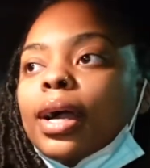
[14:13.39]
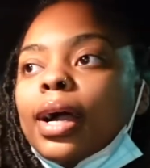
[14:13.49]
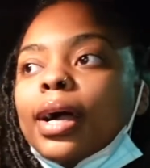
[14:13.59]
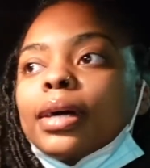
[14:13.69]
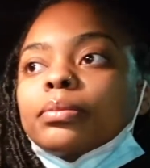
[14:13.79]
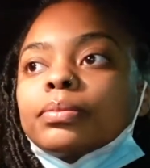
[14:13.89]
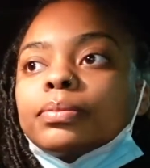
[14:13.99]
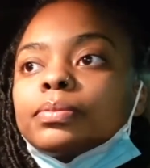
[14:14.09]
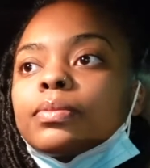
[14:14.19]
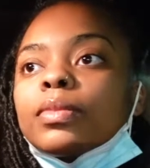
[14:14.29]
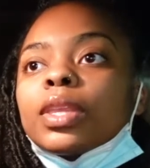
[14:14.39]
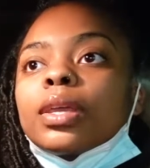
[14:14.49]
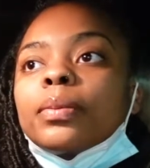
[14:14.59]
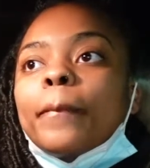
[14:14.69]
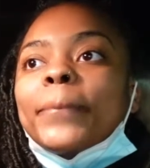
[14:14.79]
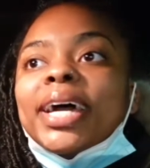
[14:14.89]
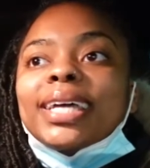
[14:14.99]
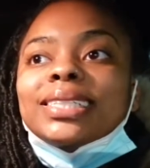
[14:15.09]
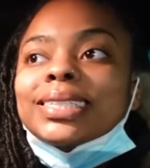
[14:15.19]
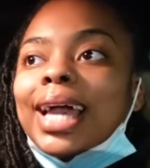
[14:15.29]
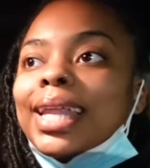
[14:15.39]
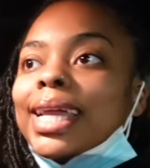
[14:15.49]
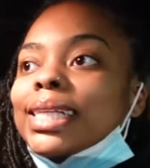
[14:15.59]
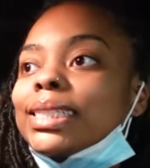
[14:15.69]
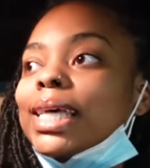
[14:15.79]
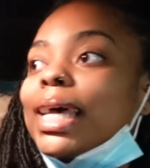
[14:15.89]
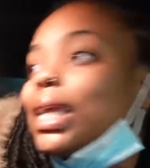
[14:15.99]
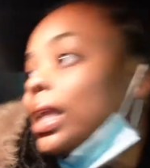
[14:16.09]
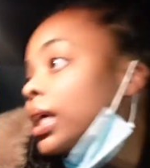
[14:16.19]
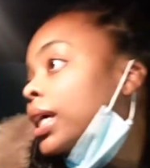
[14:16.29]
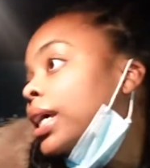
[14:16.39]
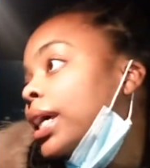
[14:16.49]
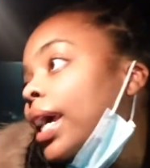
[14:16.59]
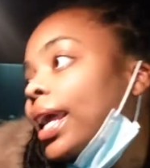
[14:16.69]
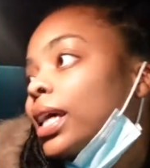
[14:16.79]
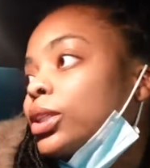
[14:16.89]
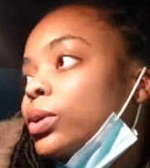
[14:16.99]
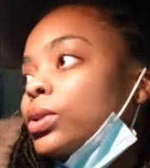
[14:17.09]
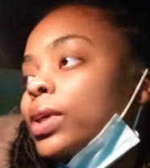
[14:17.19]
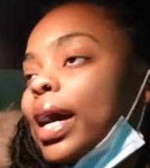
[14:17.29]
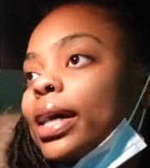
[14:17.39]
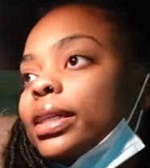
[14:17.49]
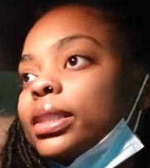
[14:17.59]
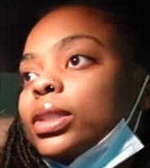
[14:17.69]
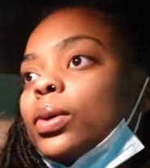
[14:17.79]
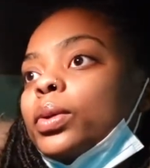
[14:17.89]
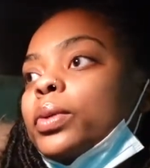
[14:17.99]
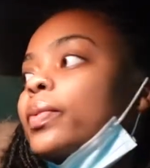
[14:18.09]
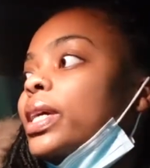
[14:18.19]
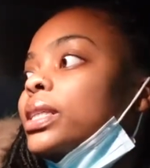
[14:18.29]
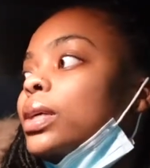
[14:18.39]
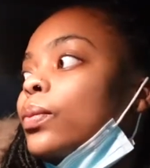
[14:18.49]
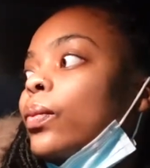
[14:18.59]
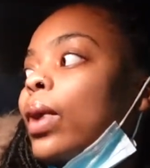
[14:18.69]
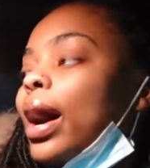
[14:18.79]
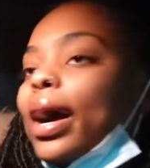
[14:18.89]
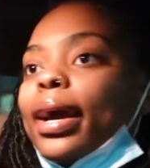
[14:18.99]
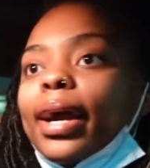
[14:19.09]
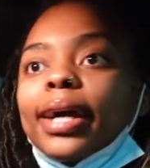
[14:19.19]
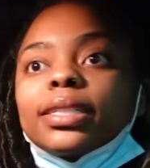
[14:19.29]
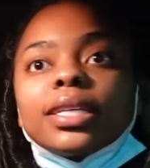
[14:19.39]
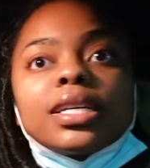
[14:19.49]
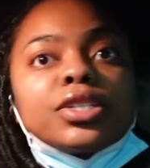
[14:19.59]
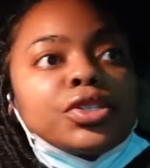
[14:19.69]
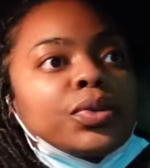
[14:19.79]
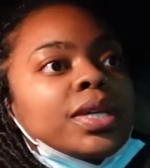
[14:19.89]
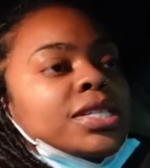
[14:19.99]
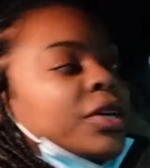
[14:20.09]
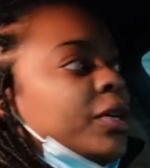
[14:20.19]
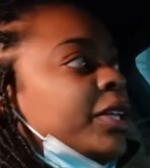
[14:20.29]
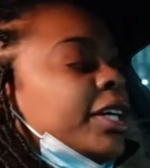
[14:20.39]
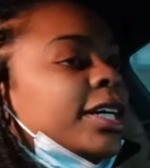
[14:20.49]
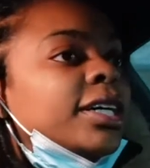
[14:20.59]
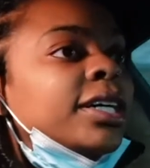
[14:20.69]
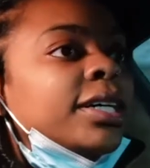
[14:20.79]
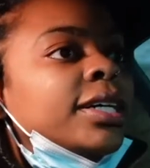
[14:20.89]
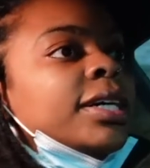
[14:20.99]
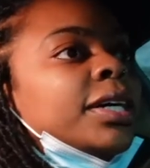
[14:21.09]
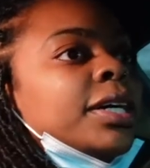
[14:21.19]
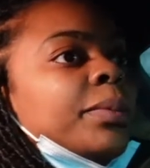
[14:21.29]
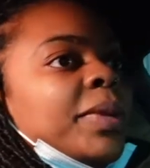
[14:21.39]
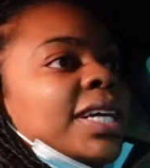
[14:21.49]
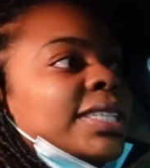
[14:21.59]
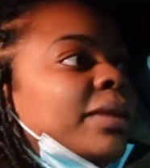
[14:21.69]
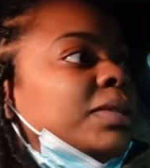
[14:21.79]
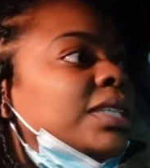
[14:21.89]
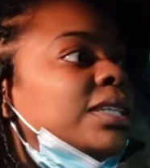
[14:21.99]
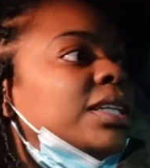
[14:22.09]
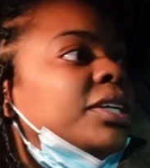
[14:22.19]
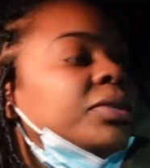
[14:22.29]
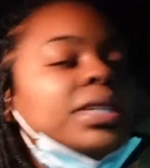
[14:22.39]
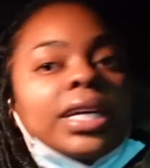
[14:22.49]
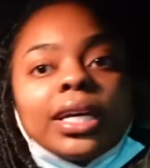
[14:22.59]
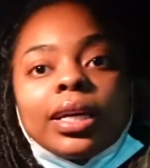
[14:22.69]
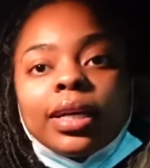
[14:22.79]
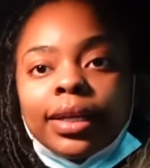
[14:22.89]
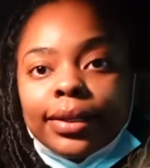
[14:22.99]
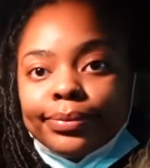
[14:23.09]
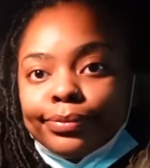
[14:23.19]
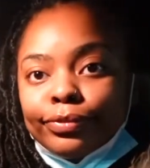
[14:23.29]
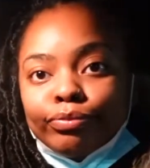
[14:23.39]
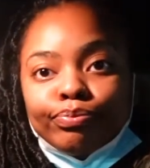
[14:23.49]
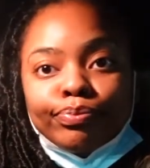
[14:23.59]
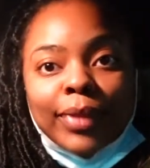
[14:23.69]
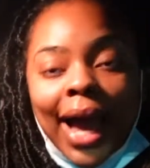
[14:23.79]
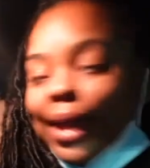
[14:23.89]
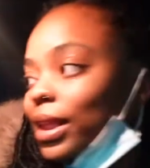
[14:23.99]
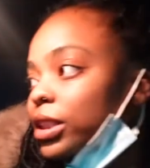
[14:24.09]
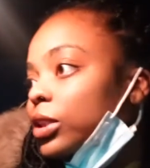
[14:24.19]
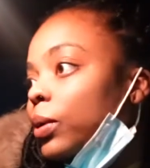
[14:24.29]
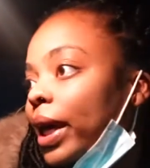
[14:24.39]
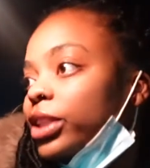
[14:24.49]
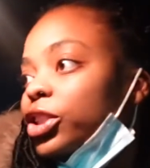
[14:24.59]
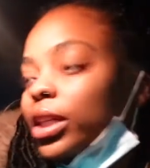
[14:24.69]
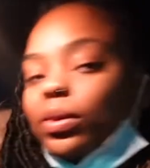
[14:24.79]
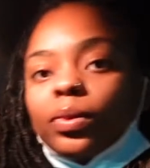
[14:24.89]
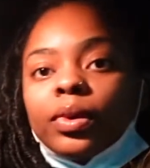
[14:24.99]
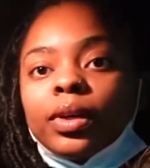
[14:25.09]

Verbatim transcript: Um, but it's gotta get done. And I told you guys the only reason why I didn't do this earlier because I was literally at this location